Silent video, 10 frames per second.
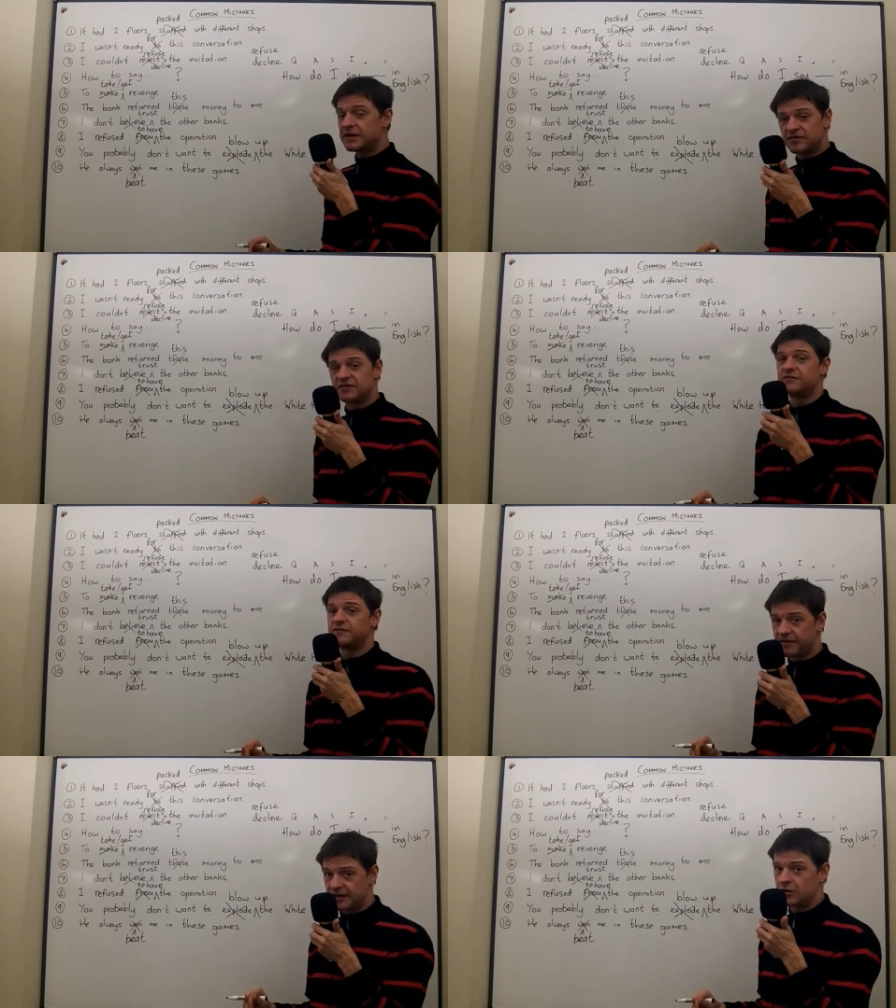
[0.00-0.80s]
because it's a
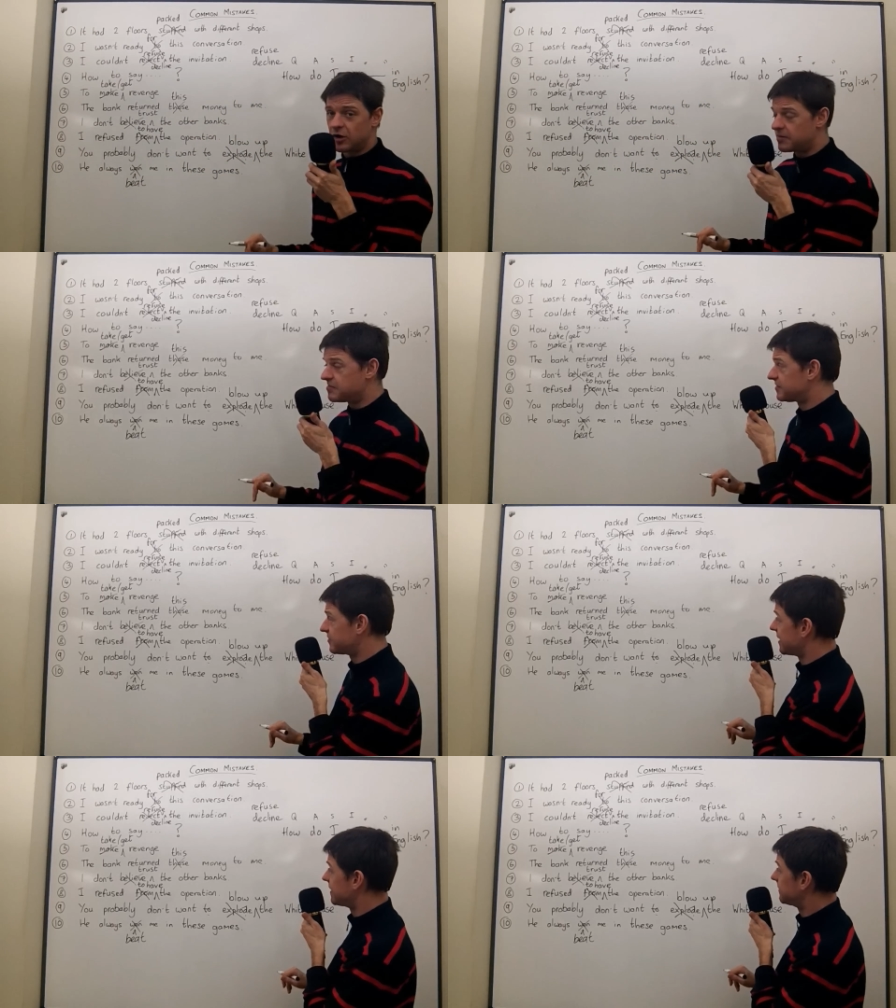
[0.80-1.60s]
very common
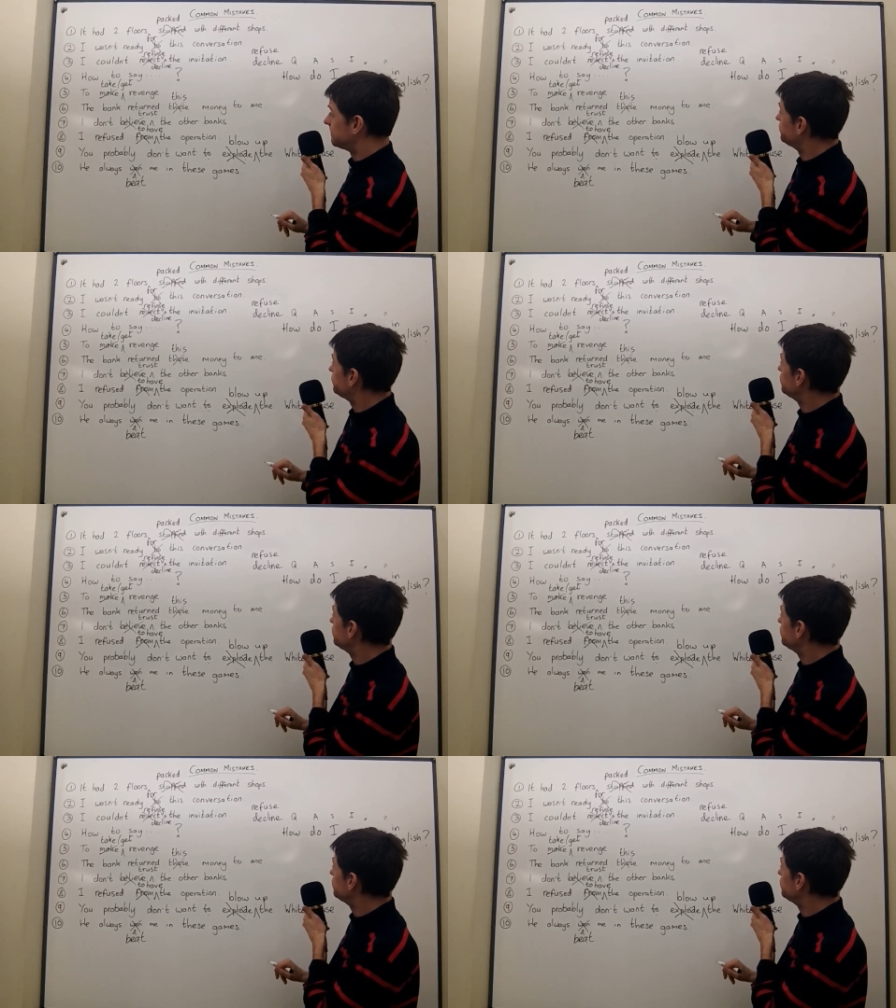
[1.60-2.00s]
mistake.